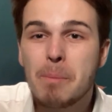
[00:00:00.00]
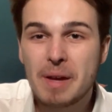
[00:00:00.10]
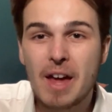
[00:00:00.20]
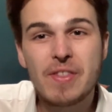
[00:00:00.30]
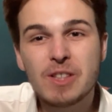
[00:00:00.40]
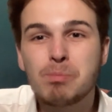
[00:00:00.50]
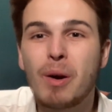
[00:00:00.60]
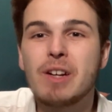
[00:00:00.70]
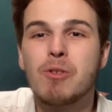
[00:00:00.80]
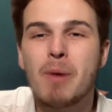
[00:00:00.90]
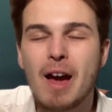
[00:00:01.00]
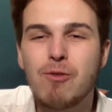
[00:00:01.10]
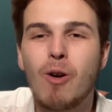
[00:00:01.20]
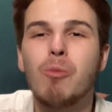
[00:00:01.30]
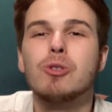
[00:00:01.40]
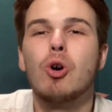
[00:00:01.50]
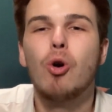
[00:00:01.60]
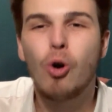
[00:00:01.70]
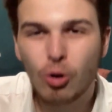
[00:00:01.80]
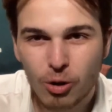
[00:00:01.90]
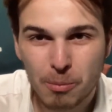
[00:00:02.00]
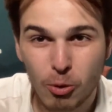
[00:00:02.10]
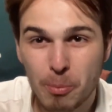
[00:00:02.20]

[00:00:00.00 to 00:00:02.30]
But yeah, this break from F1 was horrible,